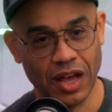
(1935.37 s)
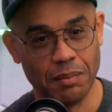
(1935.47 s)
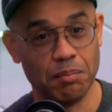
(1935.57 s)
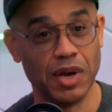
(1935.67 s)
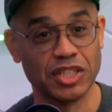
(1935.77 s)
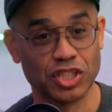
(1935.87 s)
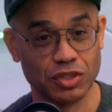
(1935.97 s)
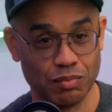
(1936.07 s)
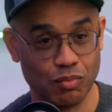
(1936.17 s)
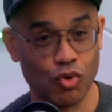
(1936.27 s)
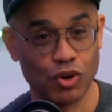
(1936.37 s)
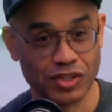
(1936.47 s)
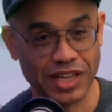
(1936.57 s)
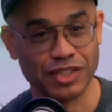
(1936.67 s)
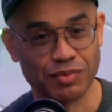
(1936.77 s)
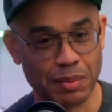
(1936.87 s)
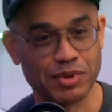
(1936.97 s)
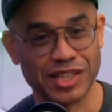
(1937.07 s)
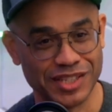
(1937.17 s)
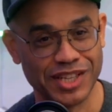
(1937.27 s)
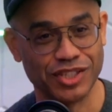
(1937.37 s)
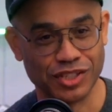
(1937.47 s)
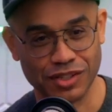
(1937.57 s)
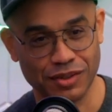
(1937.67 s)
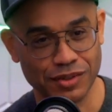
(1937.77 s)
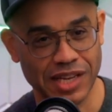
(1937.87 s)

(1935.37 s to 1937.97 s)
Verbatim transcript: much more dense representations of those